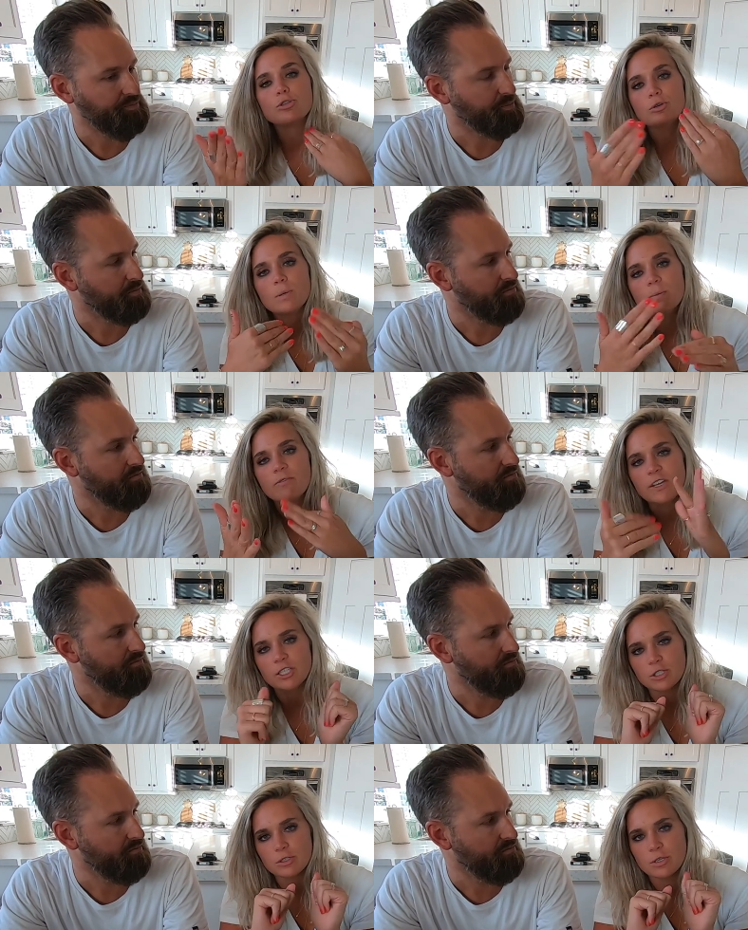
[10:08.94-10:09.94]
Speaker 1: zoom
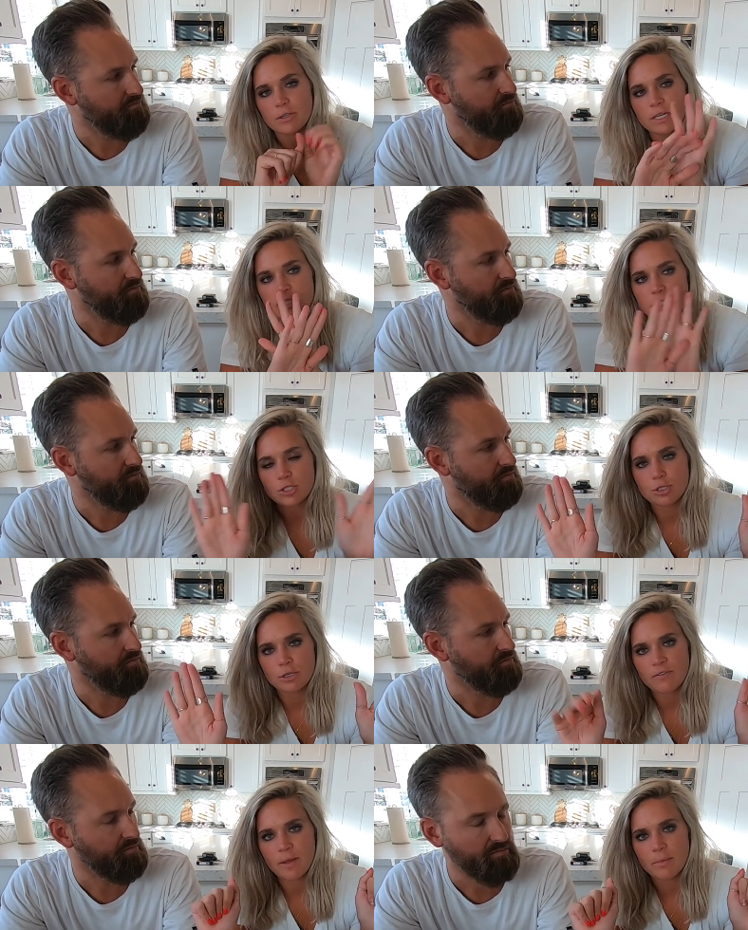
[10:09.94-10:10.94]
feature to this. It's
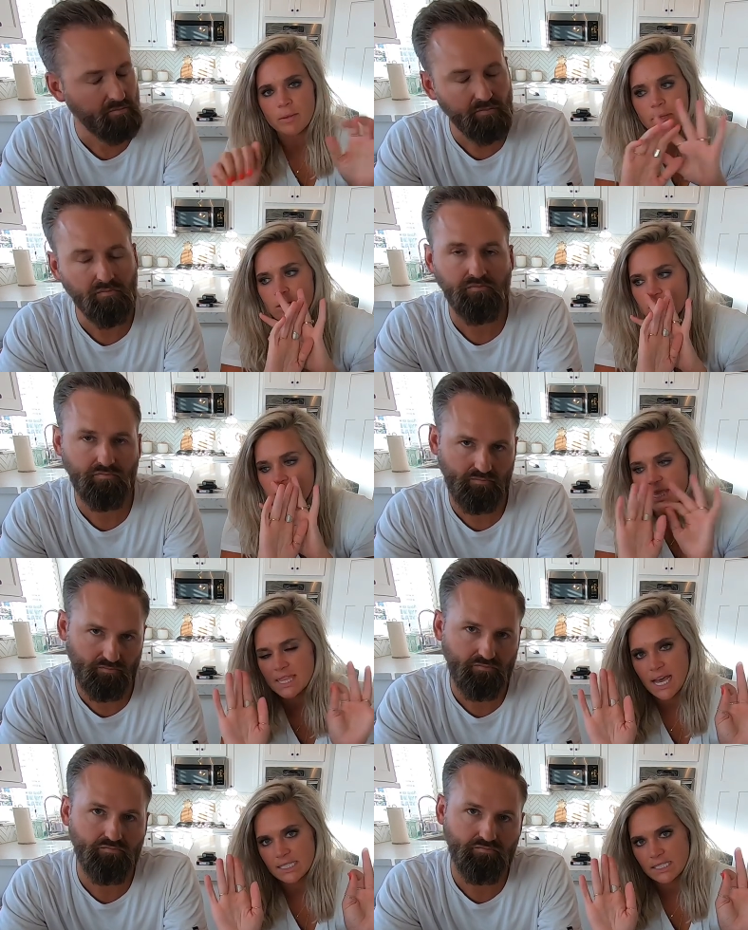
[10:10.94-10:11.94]
35 millimeters,
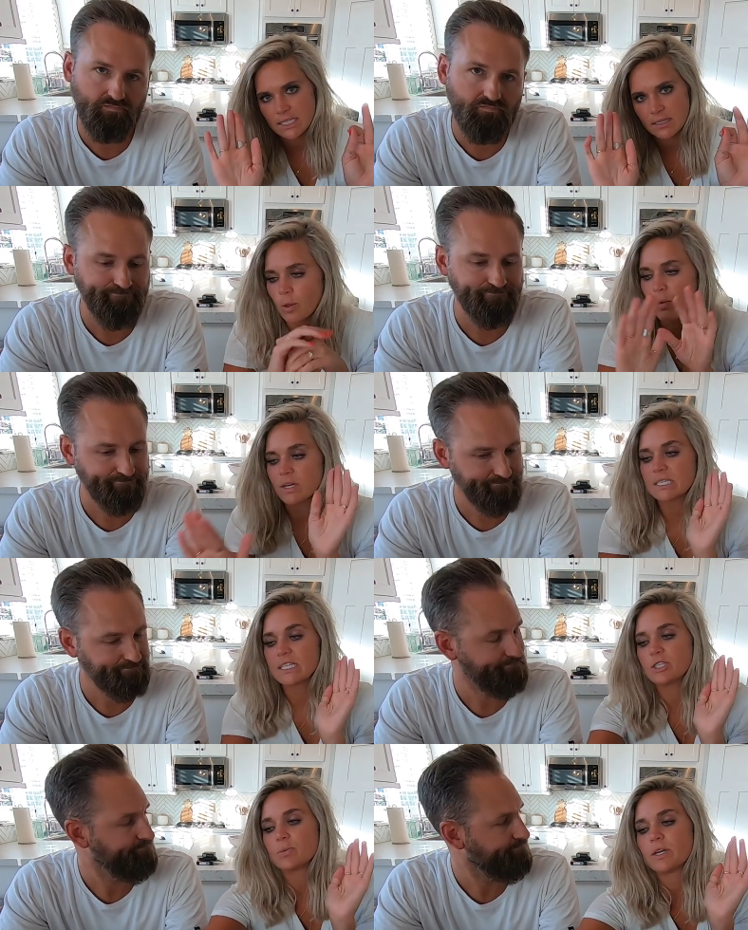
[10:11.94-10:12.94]
that's it. Whereas
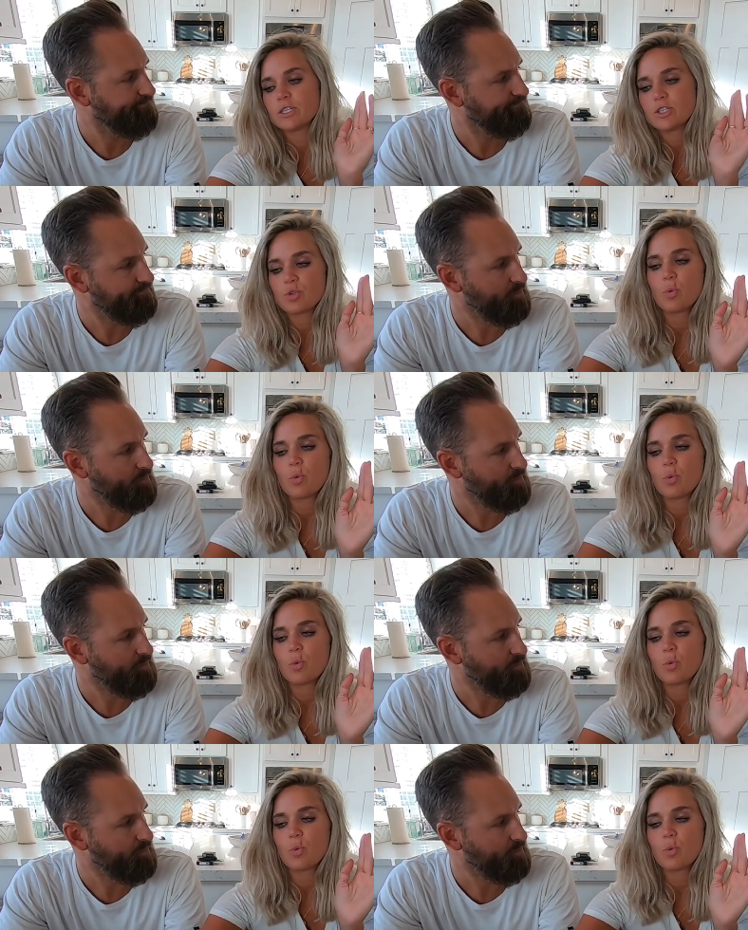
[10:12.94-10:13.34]
this one is